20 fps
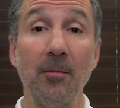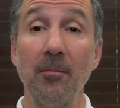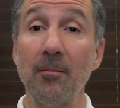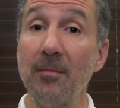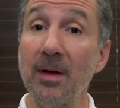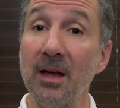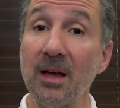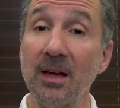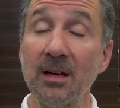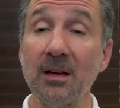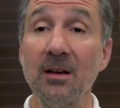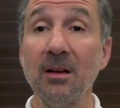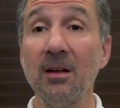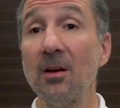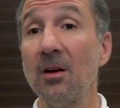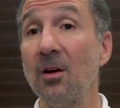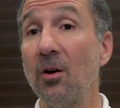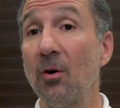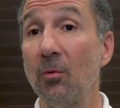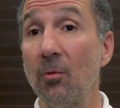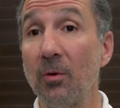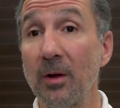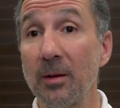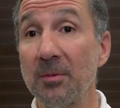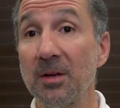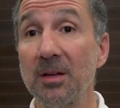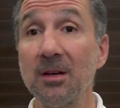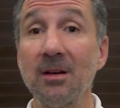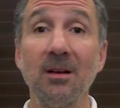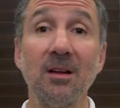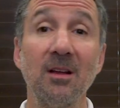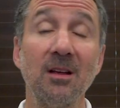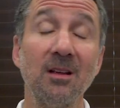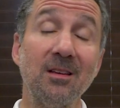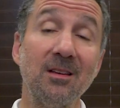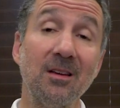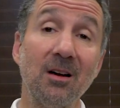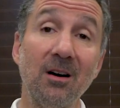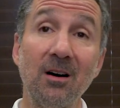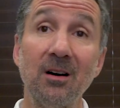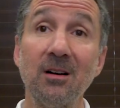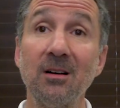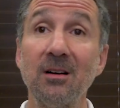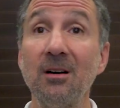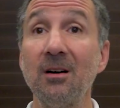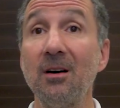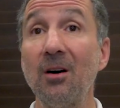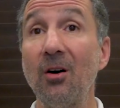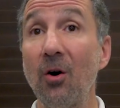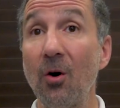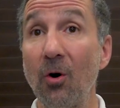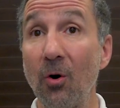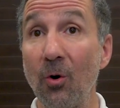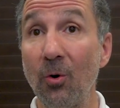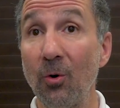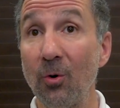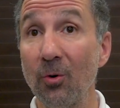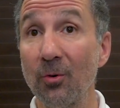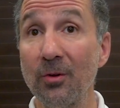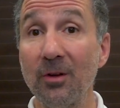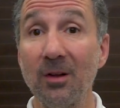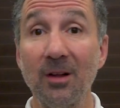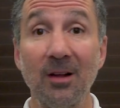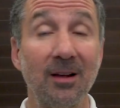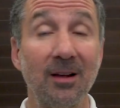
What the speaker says: Men, women, young, old.